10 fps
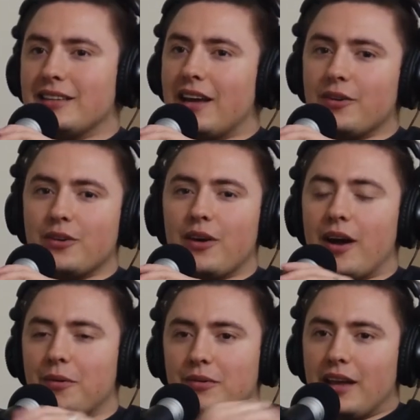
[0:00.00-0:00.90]
I don't know
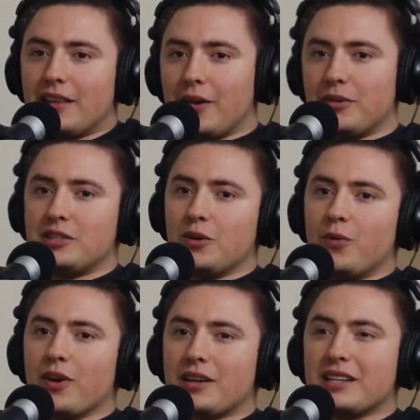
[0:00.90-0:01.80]
how like that would still
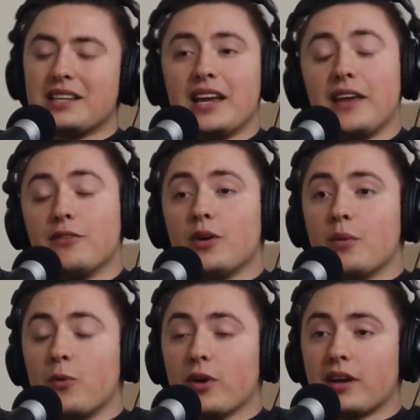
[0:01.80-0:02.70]
work because even though
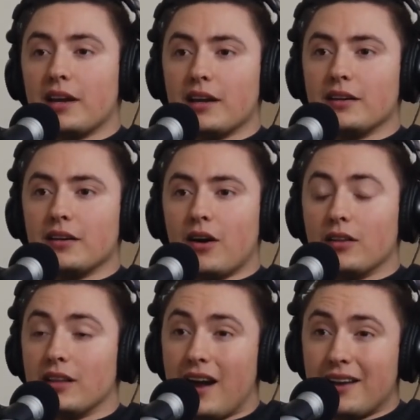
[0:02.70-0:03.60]
I'm working
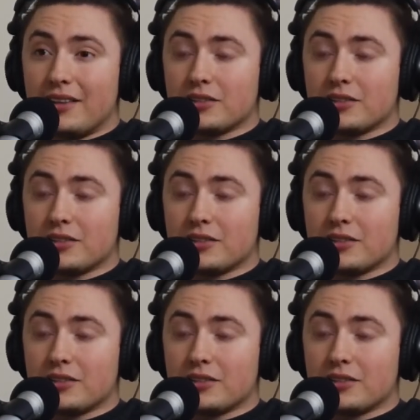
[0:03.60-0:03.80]
online,